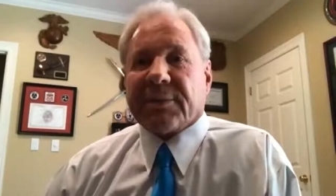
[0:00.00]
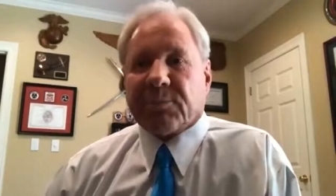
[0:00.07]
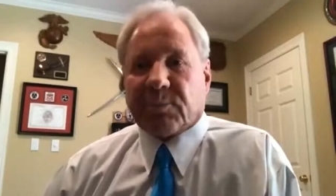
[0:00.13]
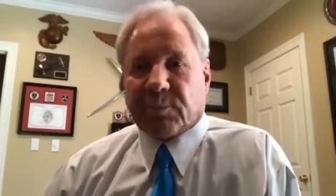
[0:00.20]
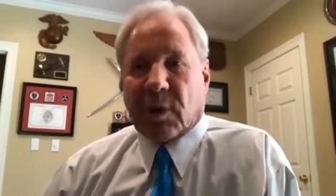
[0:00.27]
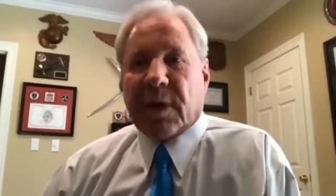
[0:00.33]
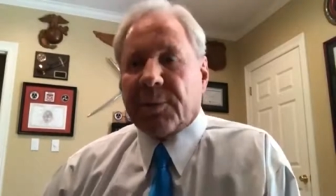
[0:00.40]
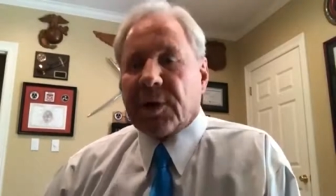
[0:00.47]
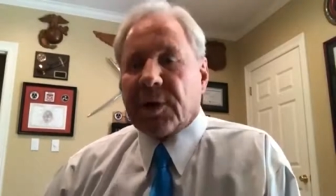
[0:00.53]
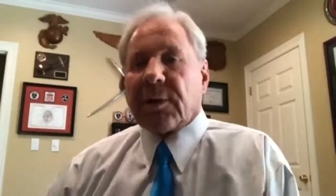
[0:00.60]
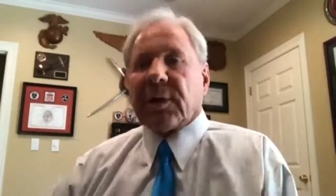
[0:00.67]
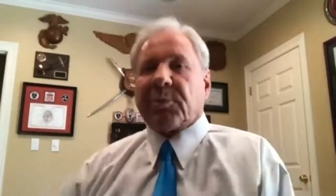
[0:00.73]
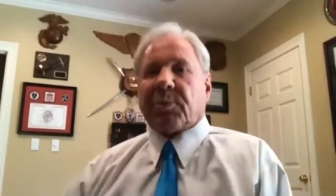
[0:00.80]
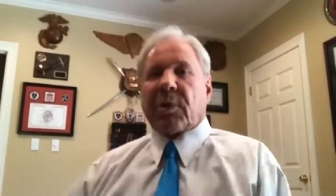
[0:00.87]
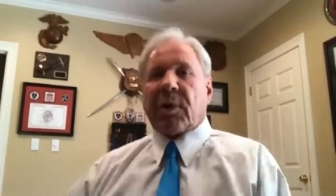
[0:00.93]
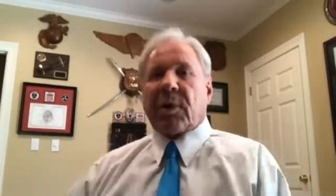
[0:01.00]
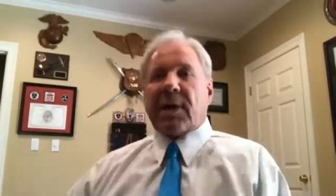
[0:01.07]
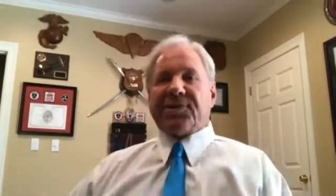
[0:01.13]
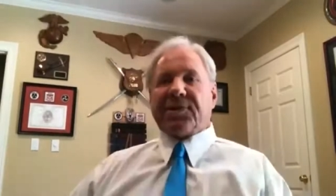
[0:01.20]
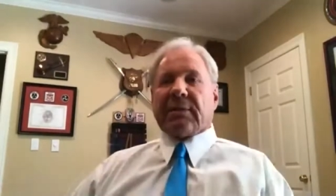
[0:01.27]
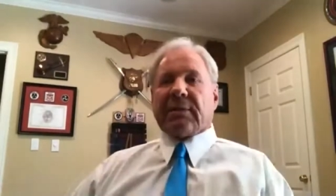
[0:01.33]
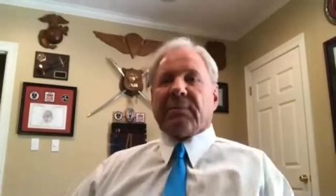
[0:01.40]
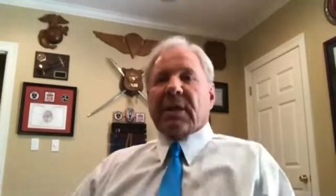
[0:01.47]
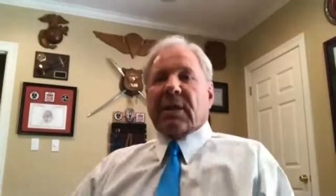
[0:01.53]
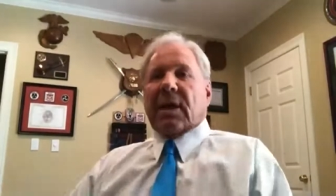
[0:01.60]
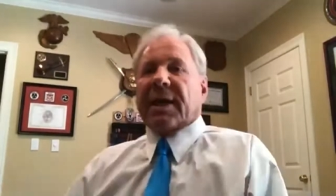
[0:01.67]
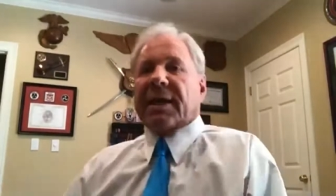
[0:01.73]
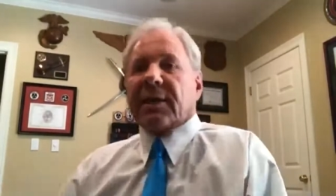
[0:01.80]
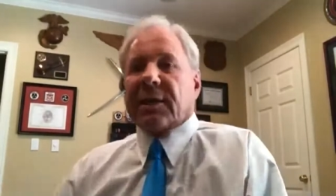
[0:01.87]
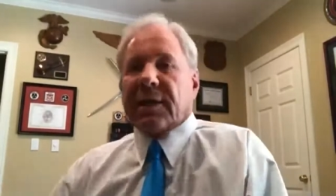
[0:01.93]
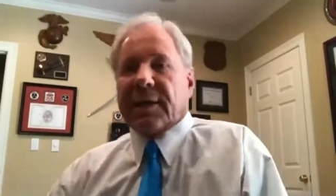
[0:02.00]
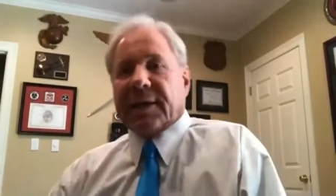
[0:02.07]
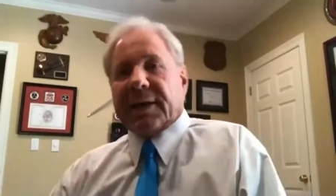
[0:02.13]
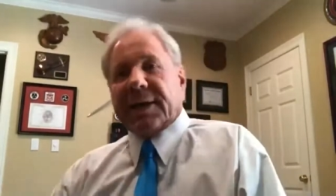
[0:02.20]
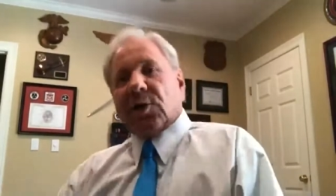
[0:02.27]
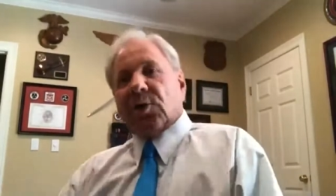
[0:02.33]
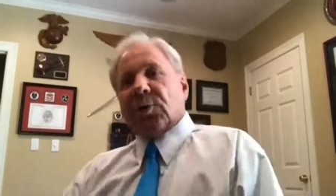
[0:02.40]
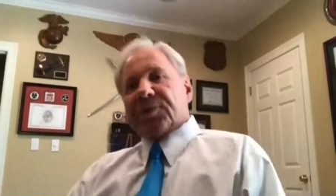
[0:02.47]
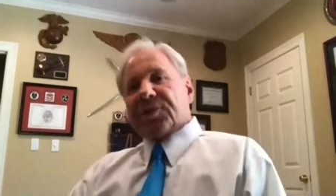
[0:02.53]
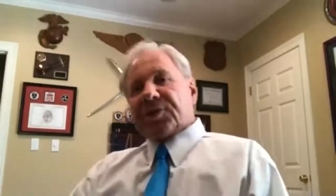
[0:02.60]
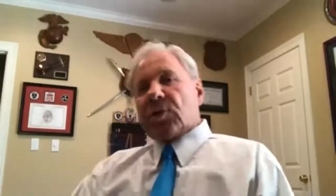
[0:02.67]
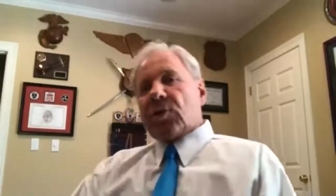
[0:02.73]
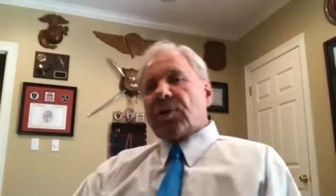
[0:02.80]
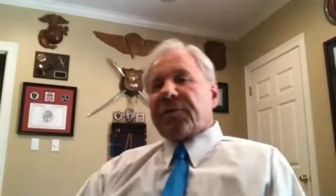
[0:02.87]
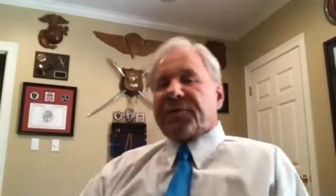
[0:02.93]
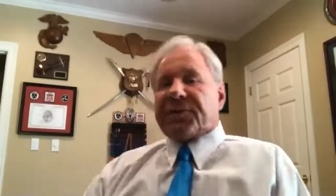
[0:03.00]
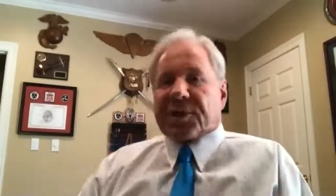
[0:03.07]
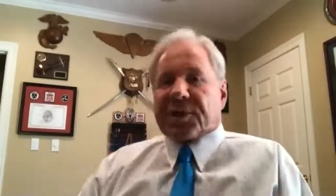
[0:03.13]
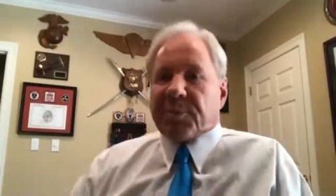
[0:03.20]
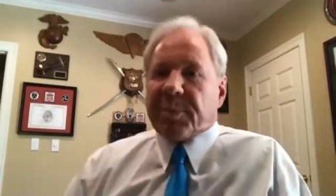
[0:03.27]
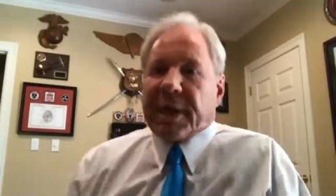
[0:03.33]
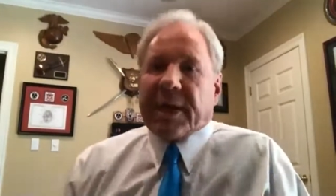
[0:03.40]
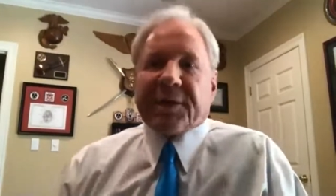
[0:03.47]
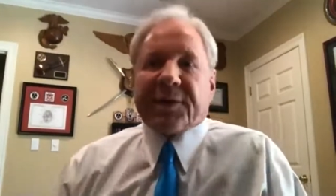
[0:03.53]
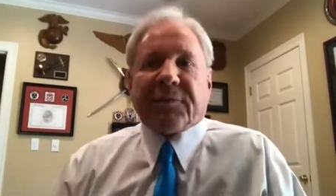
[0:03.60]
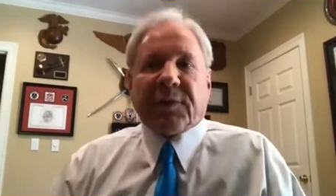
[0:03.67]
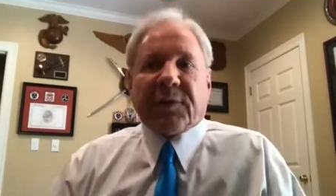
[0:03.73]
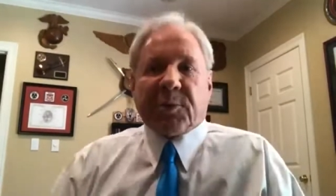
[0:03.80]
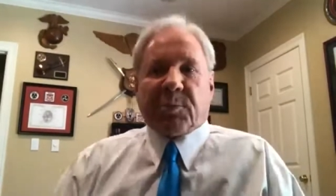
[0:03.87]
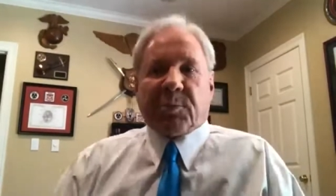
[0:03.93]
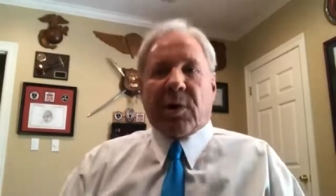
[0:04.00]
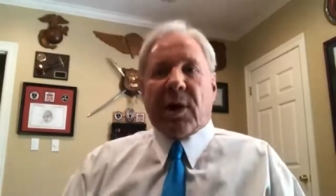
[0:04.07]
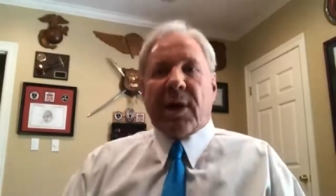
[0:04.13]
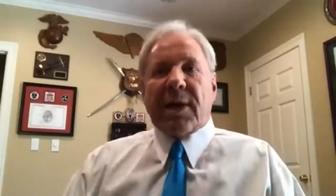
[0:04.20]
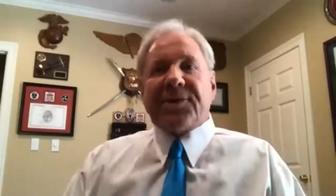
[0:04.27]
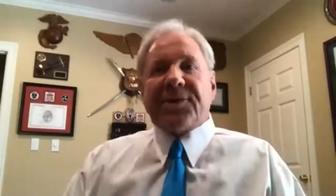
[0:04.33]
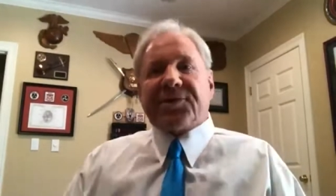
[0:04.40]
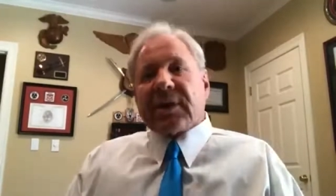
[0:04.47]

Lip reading: primarily pricing. I can get any home sold if it's competitively priced.